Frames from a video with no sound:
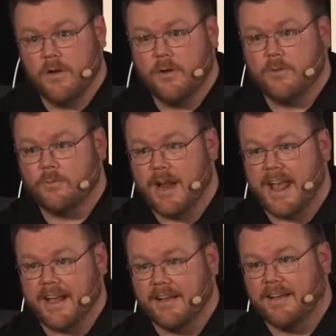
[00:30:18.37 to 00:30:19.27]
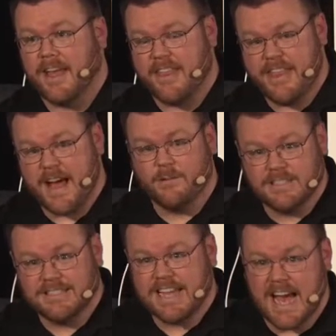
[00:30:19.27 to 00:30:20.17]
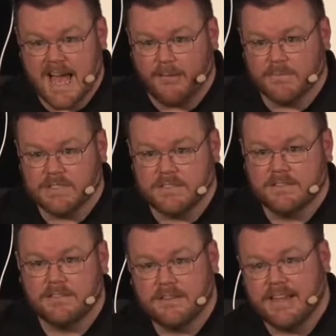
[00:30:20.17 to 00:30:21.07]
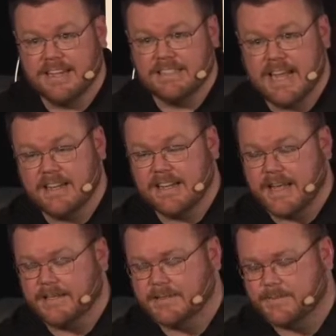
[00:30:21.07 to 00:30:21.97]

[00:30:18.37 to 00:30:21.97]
rang 1,000 times in 10 days.